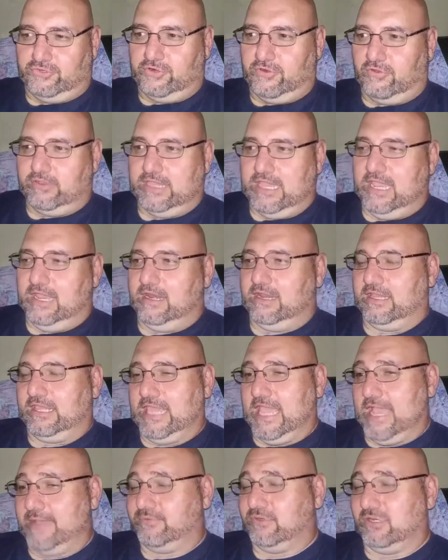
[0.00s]
okay, and it
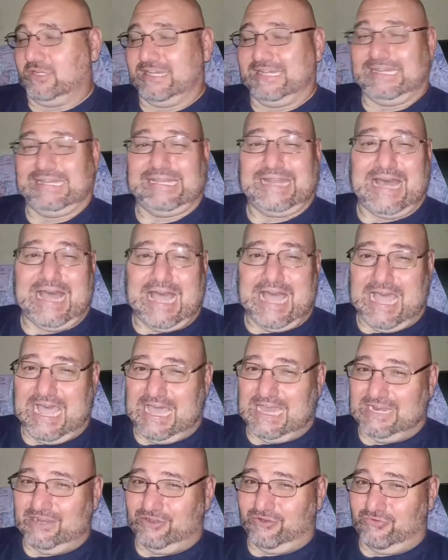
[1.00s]
captured a
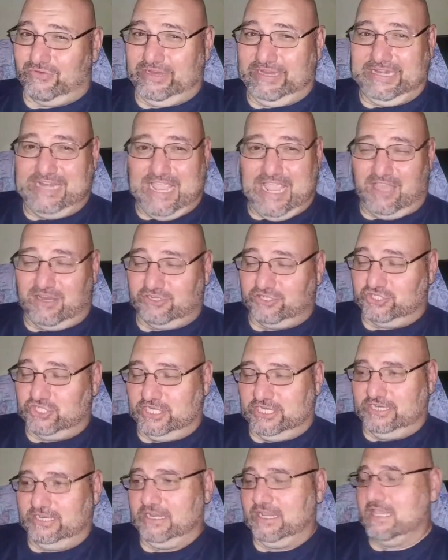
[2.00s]
lot of green algae.